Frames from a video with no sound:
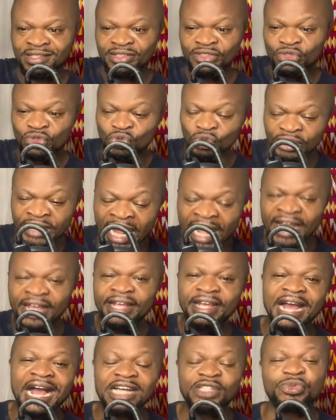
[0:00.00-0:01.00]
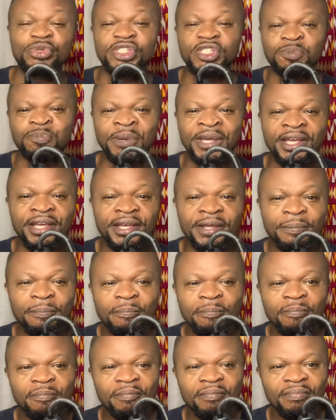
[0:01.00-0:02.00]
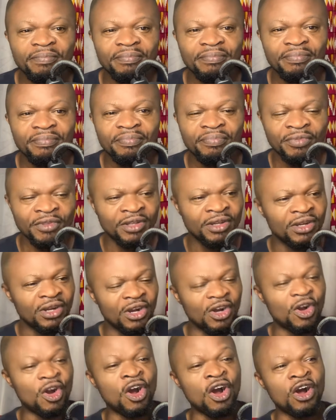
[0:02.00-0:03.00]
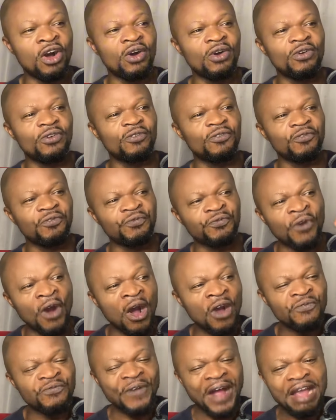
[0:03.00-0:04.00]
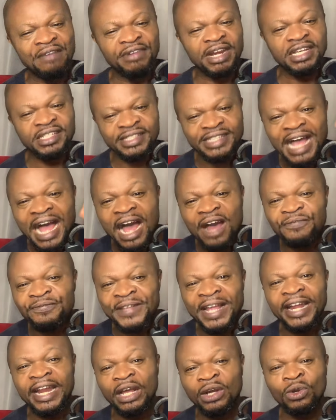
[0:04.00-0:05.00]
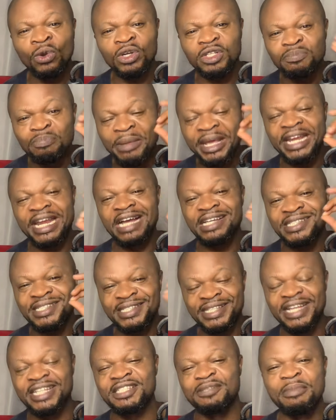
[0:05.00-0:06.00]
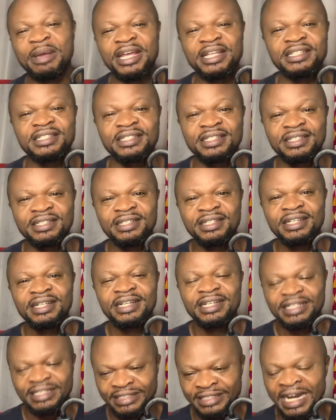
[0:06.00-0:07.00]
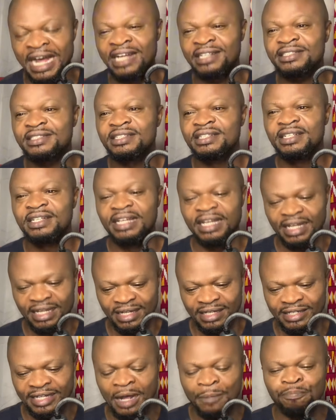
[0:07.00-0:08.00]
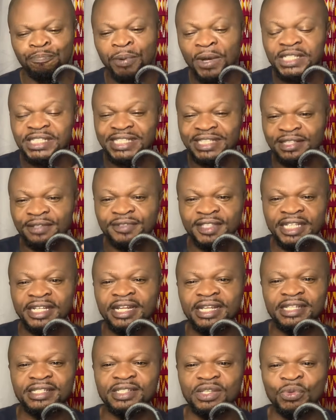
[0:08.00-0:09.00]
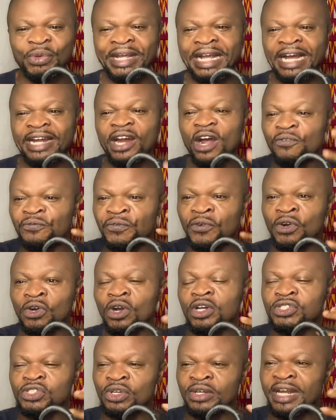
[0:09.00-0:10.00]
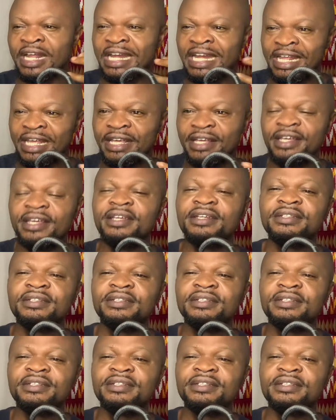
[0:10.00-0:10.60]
Today, as we speak, or 4 or 5 days after the coach made that statement, that the positive thing is we can now focus on the league.